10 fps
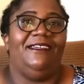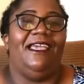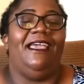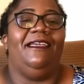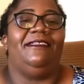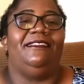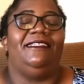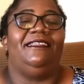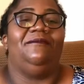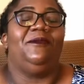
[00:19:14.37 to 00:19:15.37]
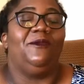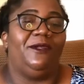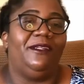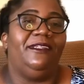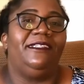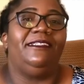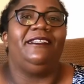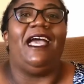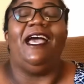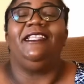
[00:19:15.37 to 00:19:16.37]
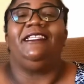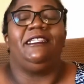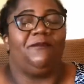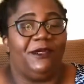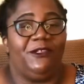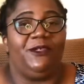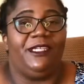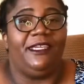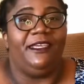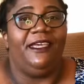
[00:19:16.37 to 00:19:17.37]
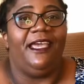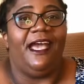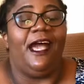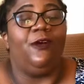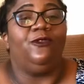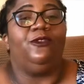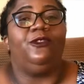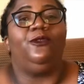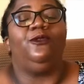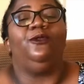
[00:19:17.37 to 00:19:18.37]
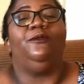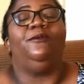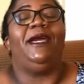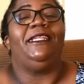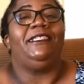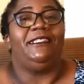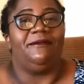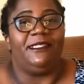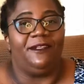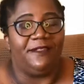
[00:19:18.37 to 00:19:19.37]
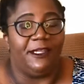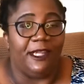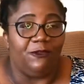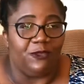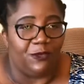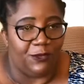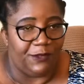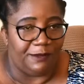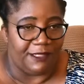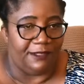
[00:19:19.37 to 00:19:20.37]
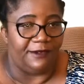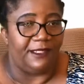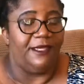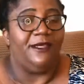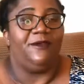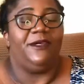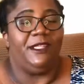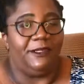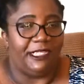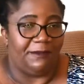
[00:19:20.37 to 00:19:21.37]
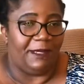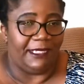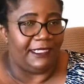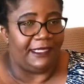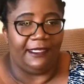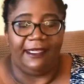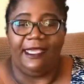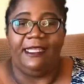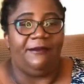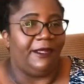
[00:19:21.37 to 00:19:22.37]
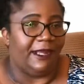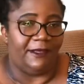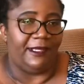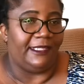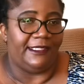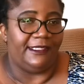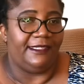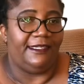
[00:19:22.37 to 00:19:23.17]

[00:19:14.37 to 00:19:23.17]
and people are desperate to hear how to manage themselves and how to grow themselves without expecting any miraculous